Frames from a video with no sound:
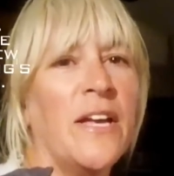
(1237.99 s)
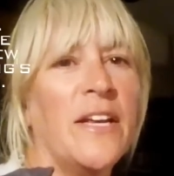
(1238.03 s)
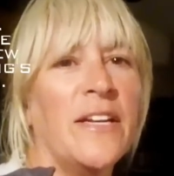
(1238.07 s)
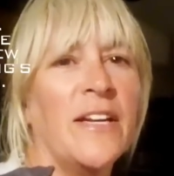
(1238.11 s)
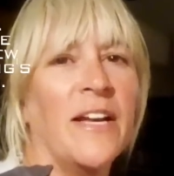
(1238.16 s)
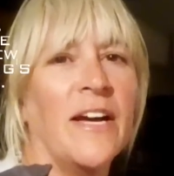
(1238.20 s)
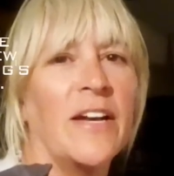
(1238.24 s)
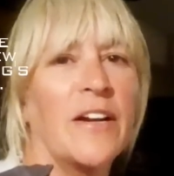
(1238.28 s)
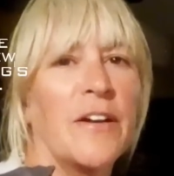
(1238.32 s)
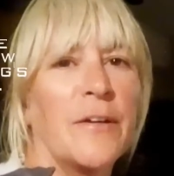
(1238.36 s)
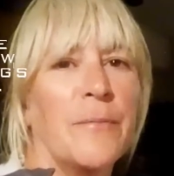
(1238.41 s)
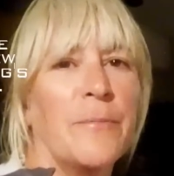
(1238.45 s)

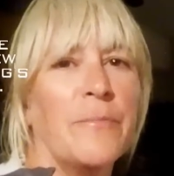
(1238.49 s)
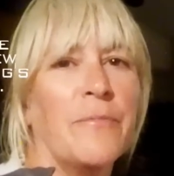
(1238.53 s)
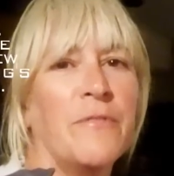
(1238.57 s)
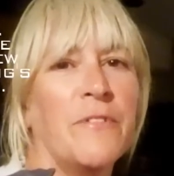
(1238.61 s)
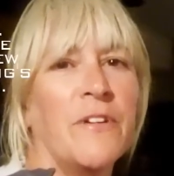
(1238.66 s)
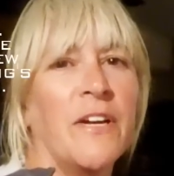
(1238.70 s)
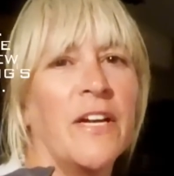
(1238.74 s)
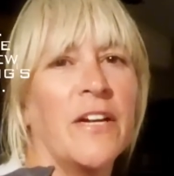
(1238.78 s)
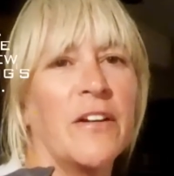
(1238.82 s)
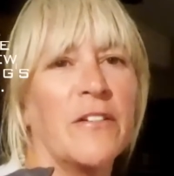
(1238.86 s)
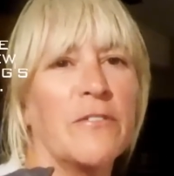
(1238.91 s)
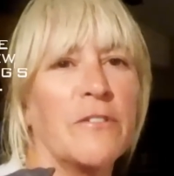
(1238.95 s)
Not
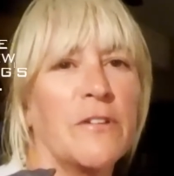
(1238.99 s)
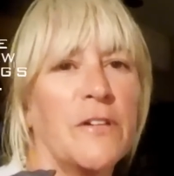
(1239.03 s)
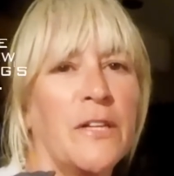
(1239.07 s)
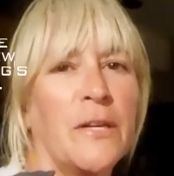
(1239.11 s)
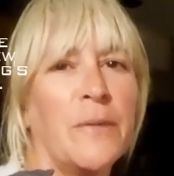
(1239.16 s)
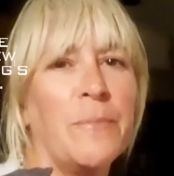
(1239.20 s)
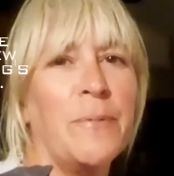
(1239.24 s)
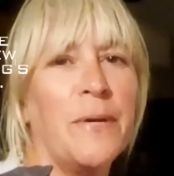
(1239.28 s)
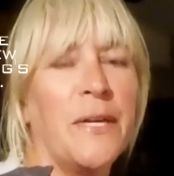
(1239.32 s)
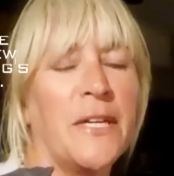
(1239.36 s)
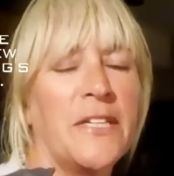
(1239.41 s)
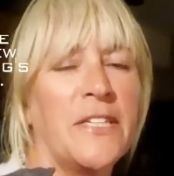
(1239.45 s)
a really
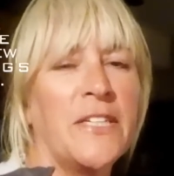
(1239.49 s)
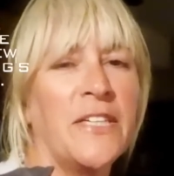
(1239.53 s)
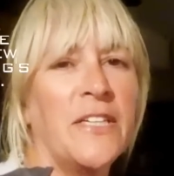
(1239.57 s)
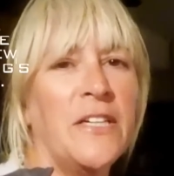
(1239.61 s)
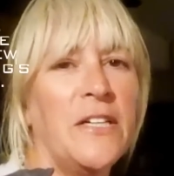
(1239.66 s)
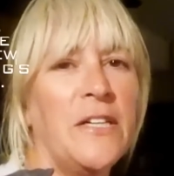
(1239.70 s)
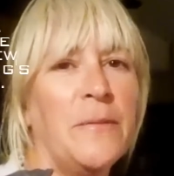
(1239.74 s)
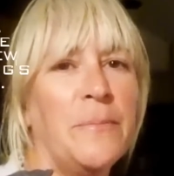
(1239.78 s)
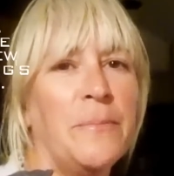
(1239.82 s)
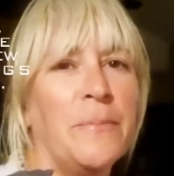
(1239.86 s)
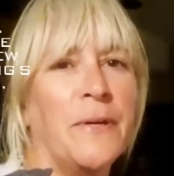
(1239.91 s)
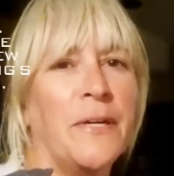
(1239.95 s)
big
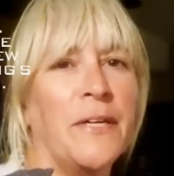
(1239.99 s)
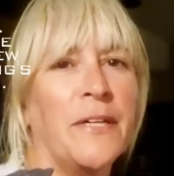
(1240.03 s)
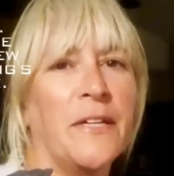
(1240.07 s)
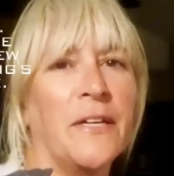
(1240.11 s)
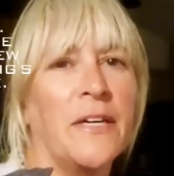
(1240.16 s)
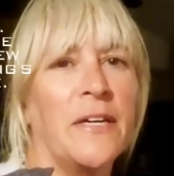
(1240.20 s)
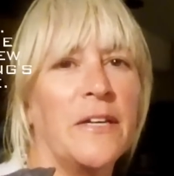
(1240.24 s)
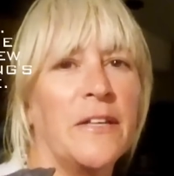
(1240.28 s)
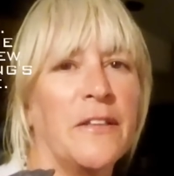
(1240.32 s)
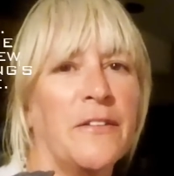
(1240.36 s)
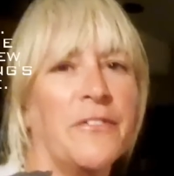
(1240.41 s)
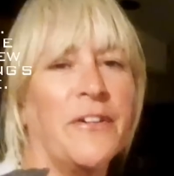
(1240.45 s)
deal, but
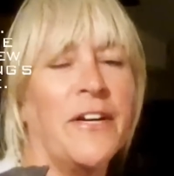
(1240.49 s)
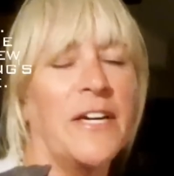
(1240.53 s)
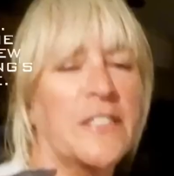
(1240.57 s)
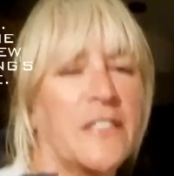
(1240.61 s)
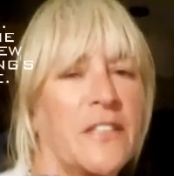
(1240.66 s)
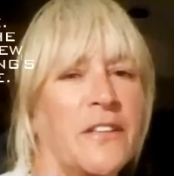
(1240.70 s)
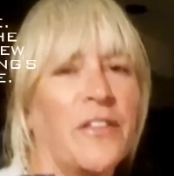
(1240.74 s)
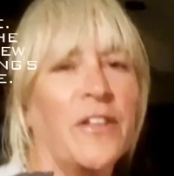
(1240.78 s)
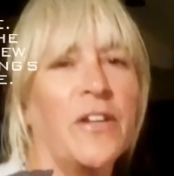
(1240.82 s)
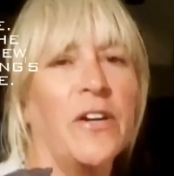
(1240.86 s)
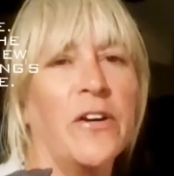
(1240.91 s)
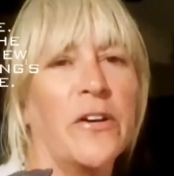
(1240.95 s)
the fact
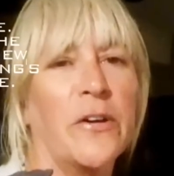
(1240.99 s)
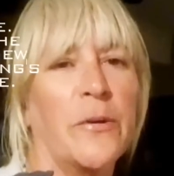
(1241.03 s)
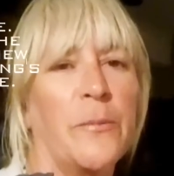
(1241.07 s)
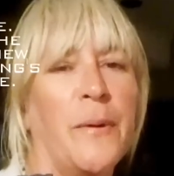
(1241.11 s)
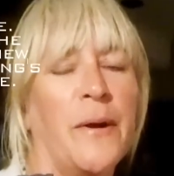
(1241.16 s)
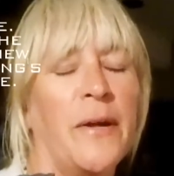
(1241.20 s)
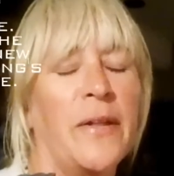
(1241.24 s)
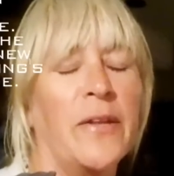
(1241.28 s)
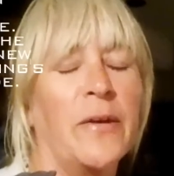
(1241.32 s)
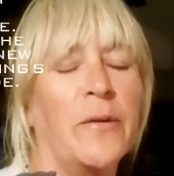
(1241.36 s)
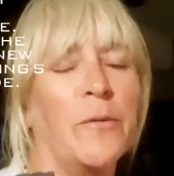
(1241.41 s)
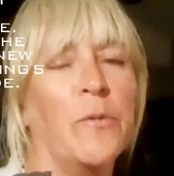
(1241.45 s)
that the
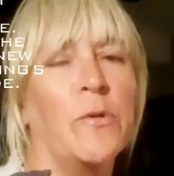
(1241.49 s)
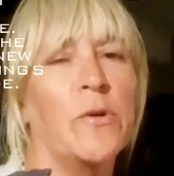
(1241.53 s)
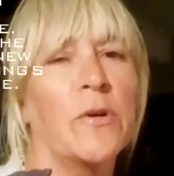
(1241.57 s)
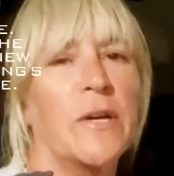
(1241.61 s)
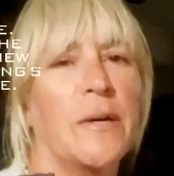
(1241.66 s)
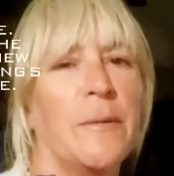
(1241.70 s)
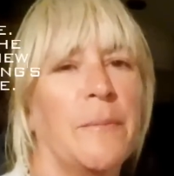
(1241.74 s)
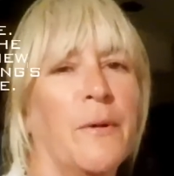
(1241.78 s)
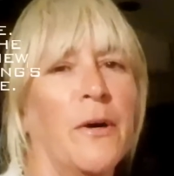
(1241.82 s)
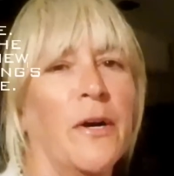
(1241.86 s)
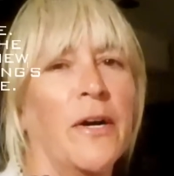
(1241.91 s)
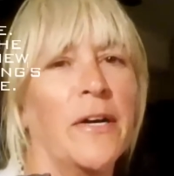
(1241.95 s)
autopilot will
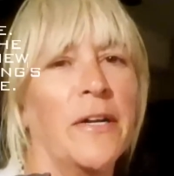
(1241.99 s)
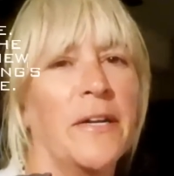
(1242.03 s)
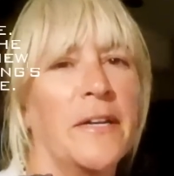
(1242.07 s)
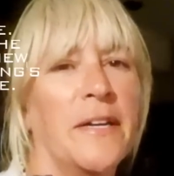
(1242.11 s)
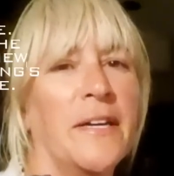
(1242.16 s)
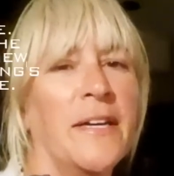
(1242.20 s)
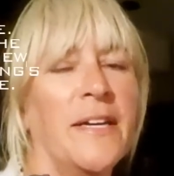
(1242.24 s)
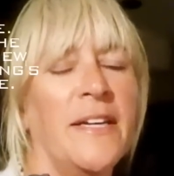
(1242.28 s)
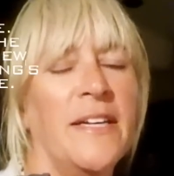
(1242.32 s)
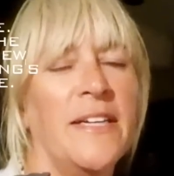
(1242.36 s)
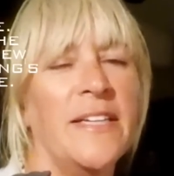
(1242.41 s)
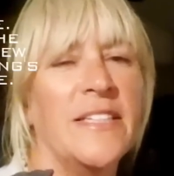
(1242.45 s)
come on
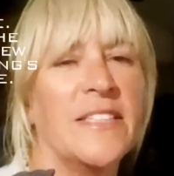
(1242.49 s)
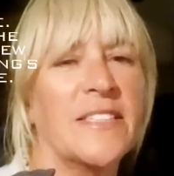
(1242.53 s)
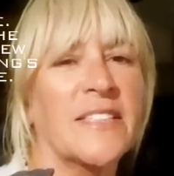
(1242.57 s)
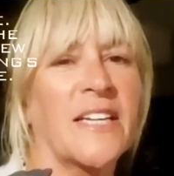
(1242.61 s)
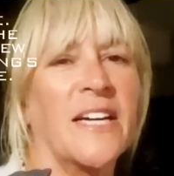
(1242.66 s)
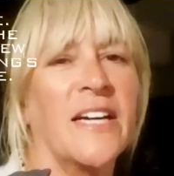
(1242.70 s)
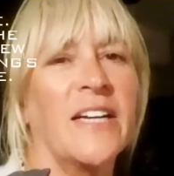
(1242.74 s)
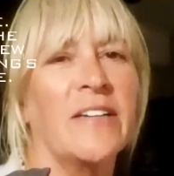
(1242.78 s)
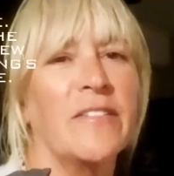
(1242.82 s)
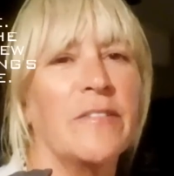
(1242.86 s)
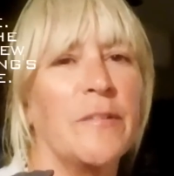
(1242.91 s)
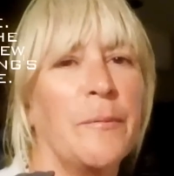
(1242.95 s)
is
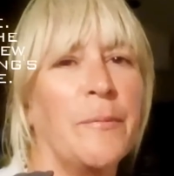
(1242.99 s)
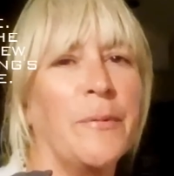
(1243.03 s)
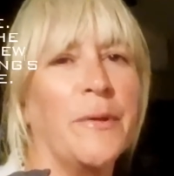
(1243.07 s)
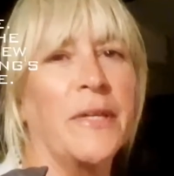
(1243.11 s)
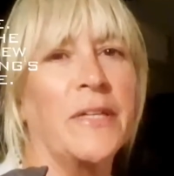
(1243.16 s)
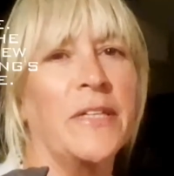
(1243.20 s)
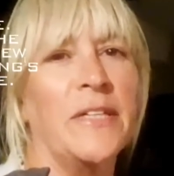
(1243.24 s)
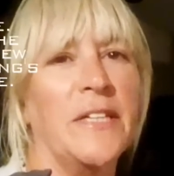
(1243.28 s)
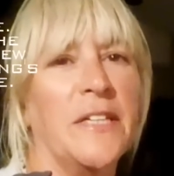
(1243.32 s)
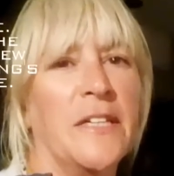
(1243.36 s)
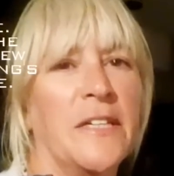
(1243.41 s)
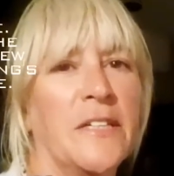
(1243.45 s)
kind of a big
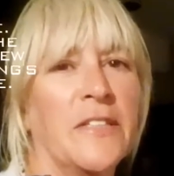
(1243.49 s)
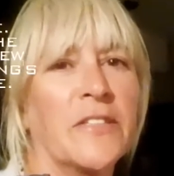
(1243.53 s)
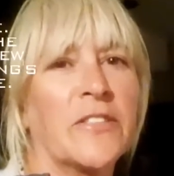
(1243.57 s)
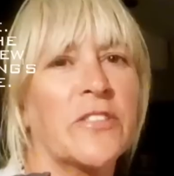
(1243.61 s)
deal.